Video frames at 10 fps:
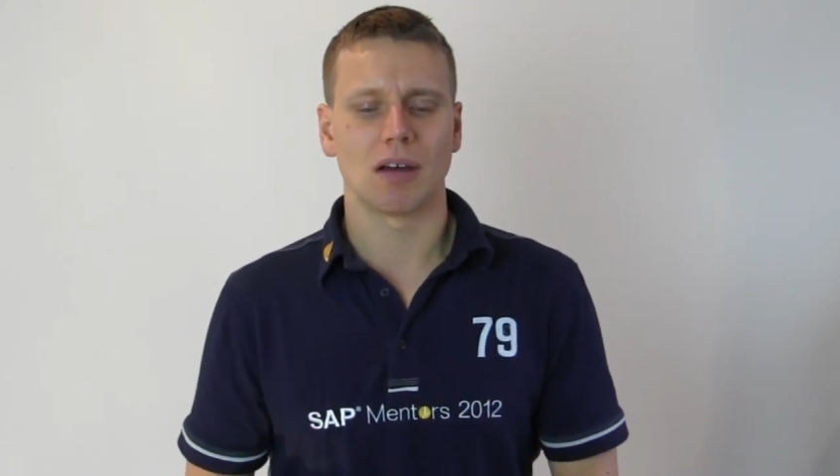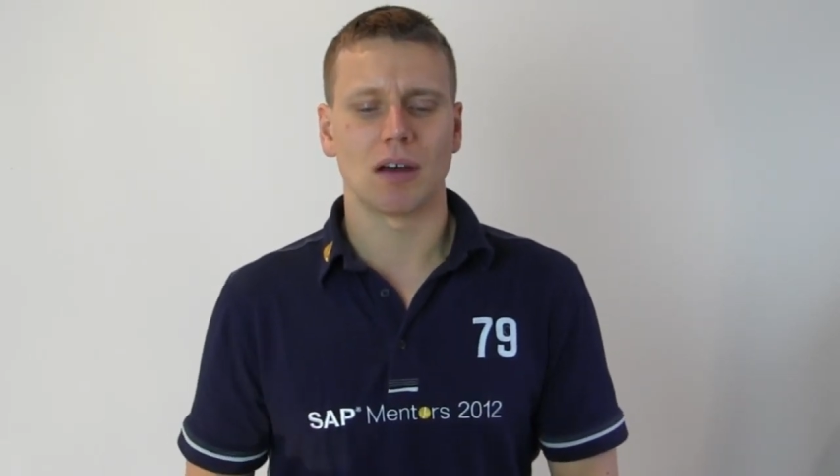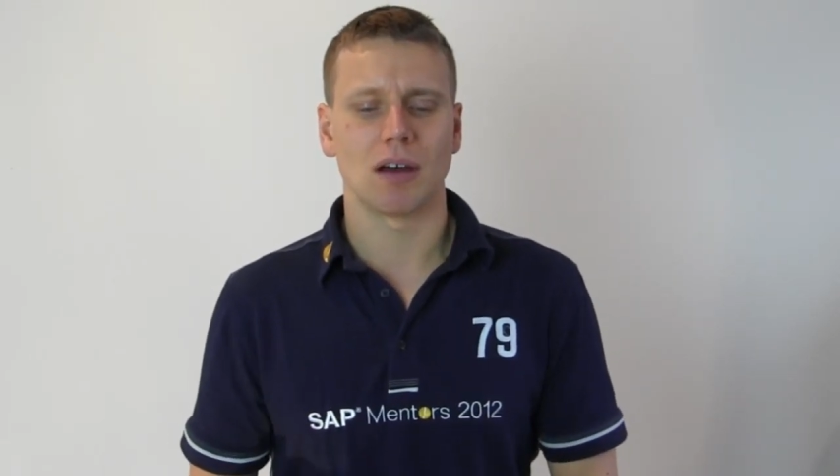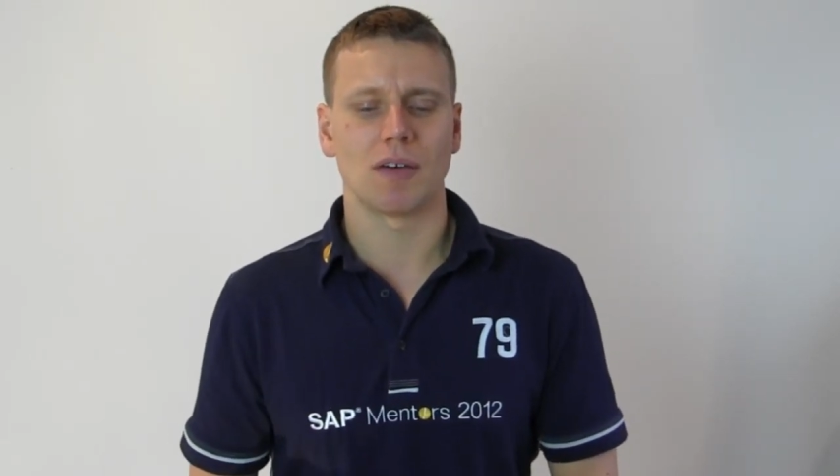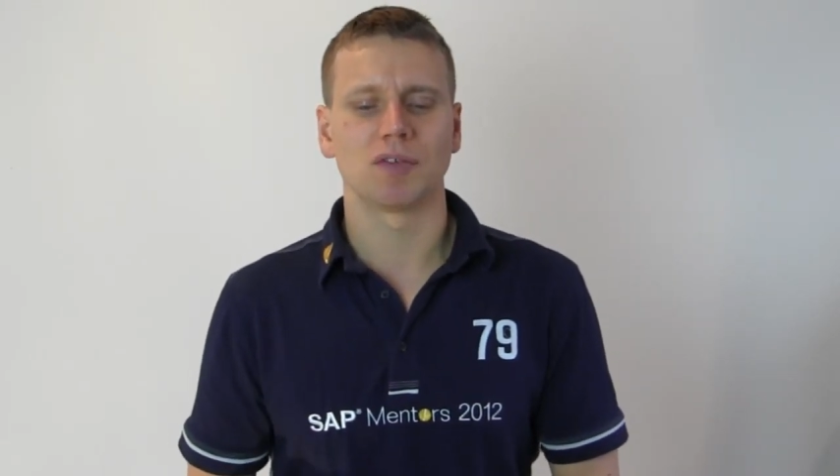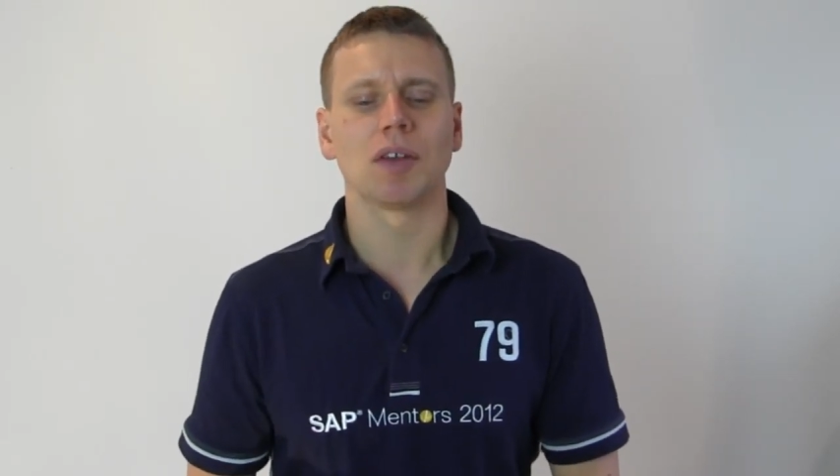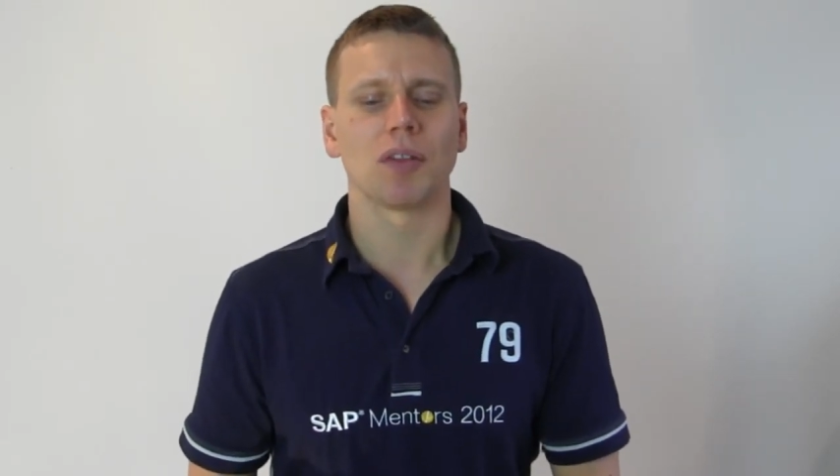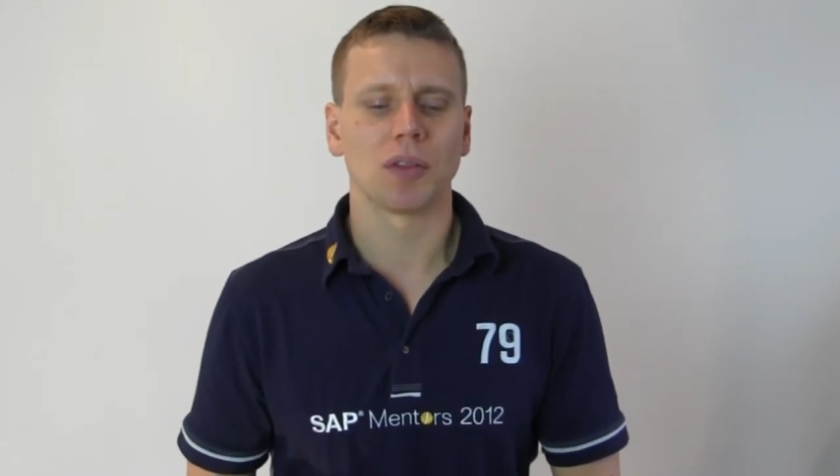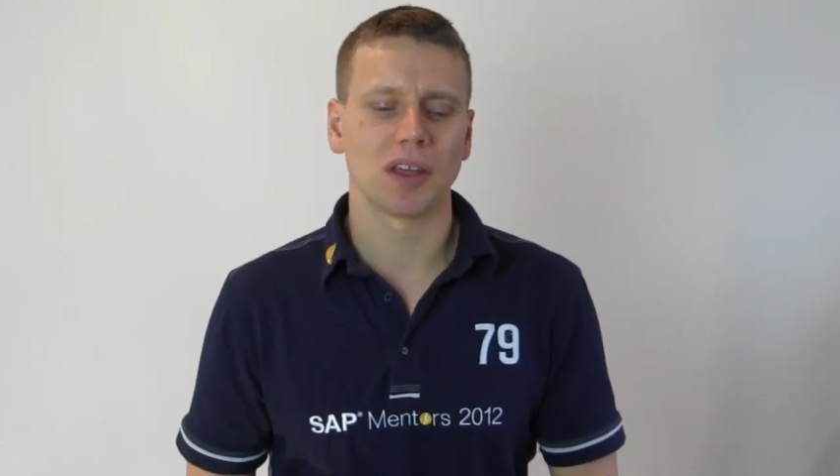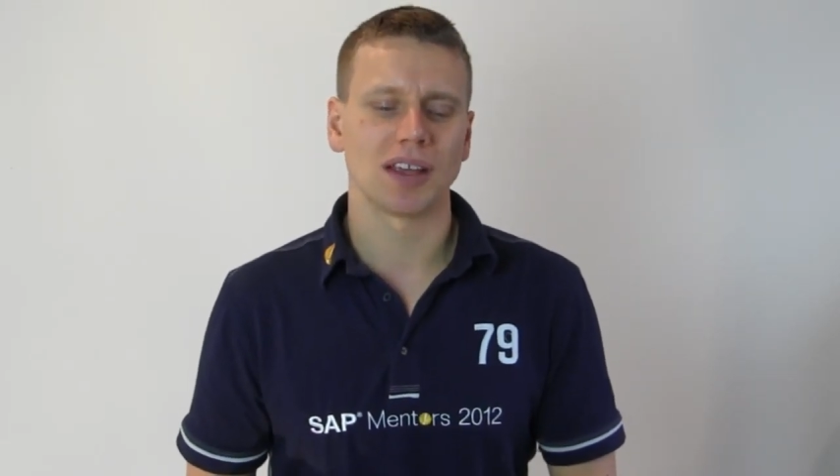of
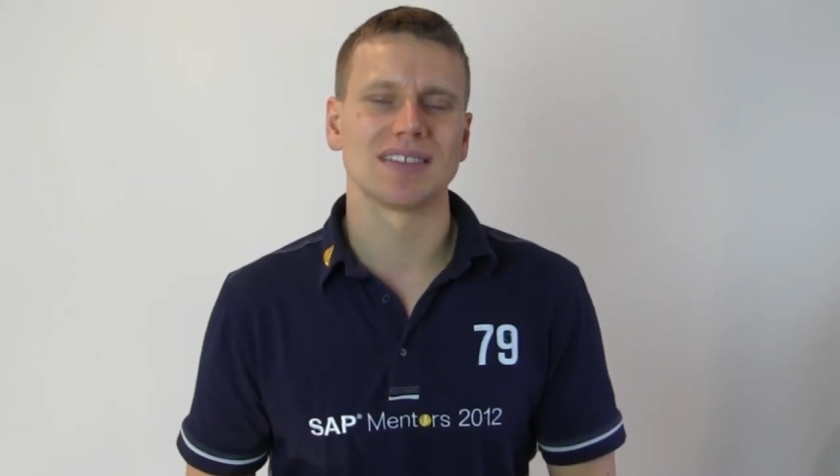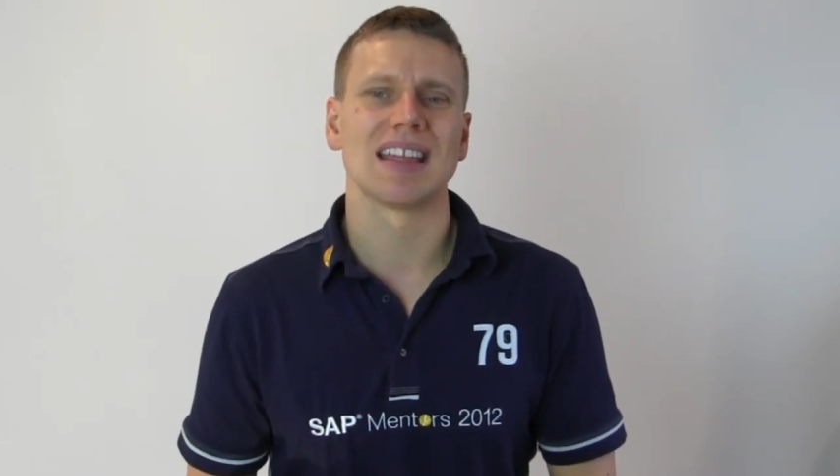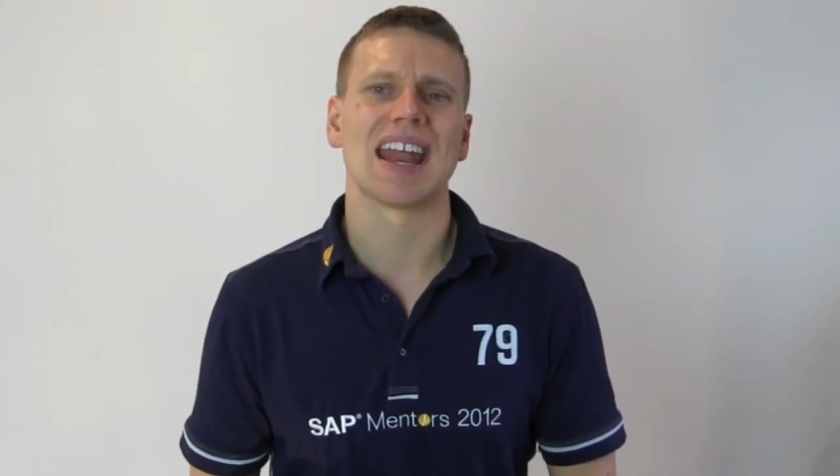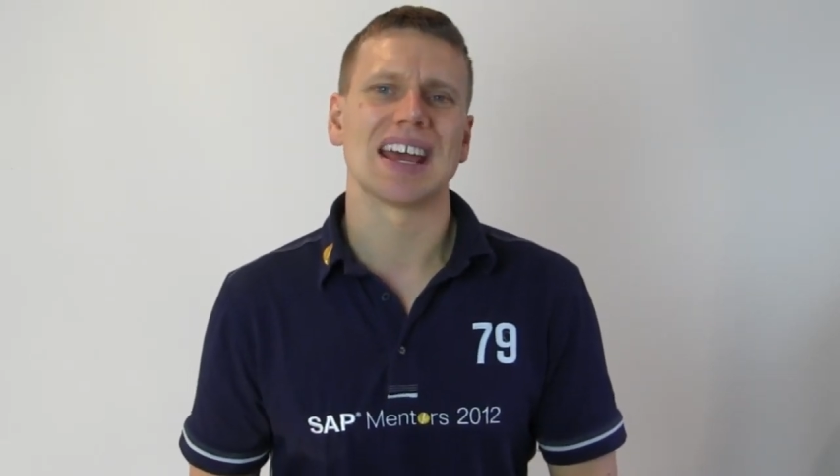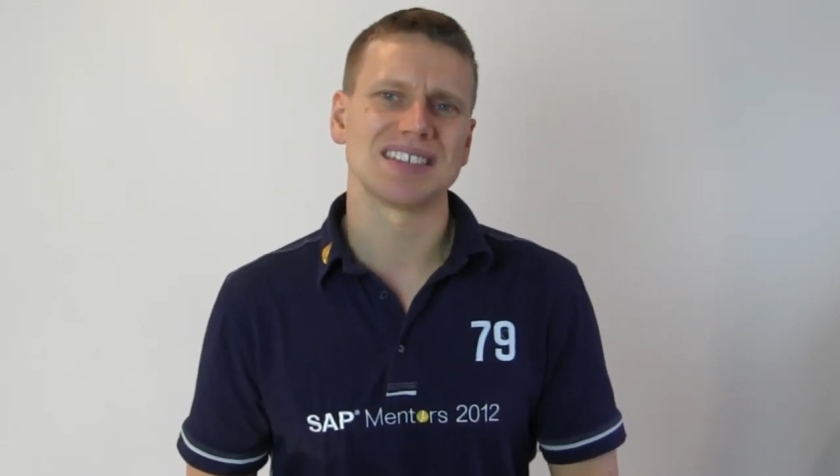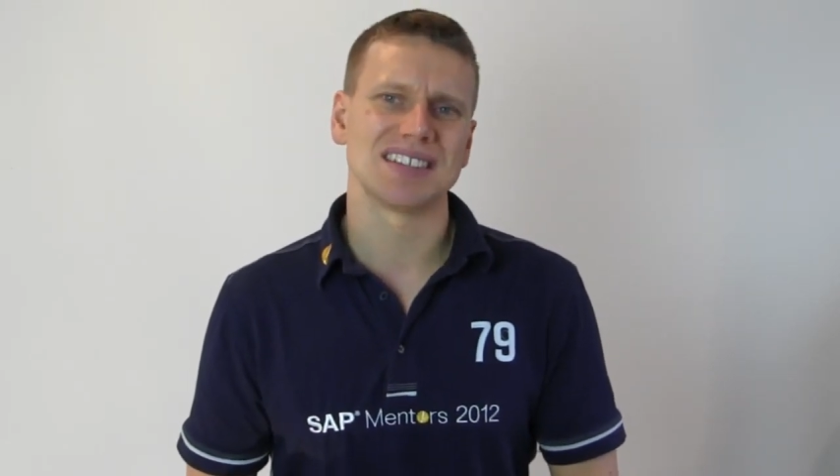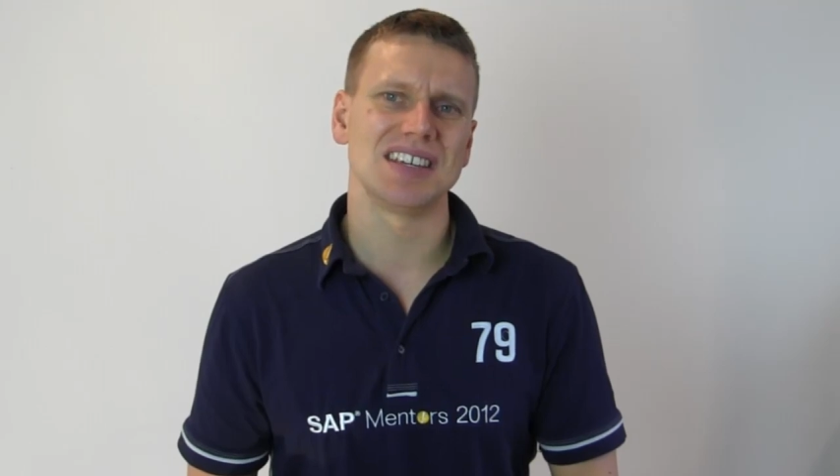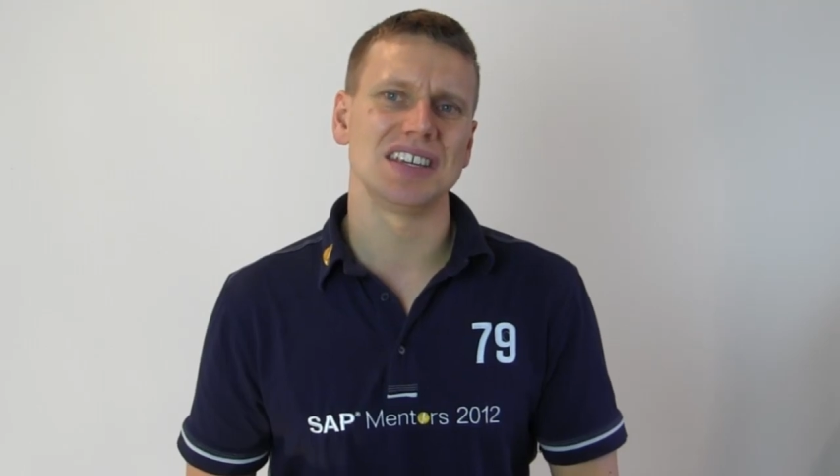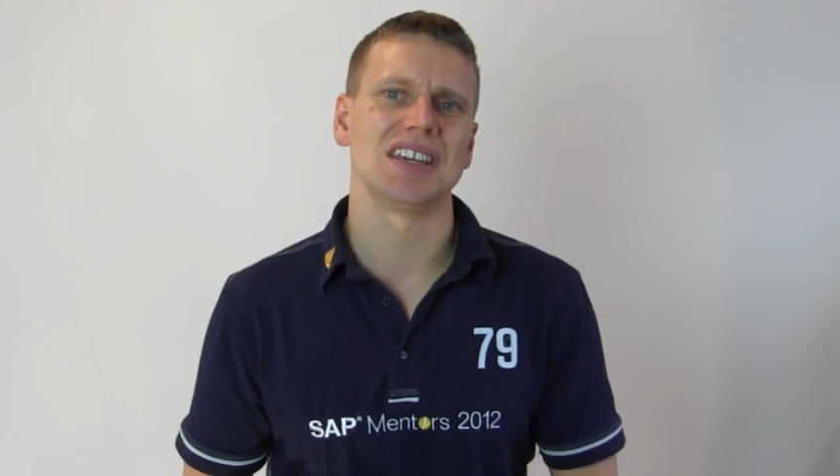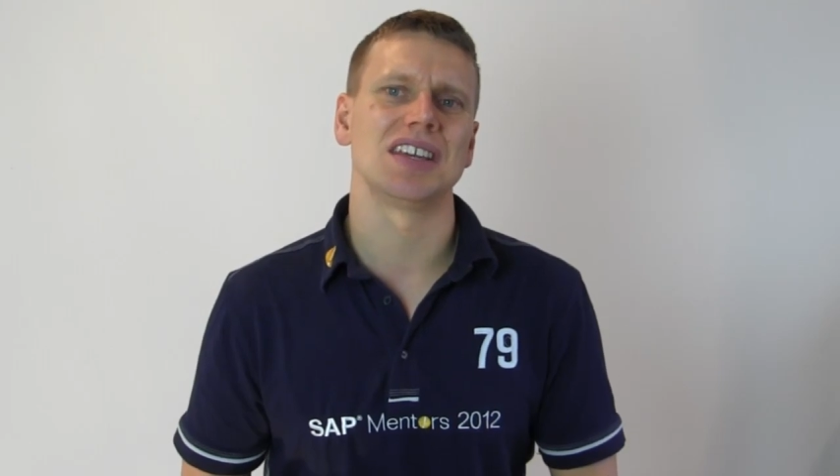different things that I see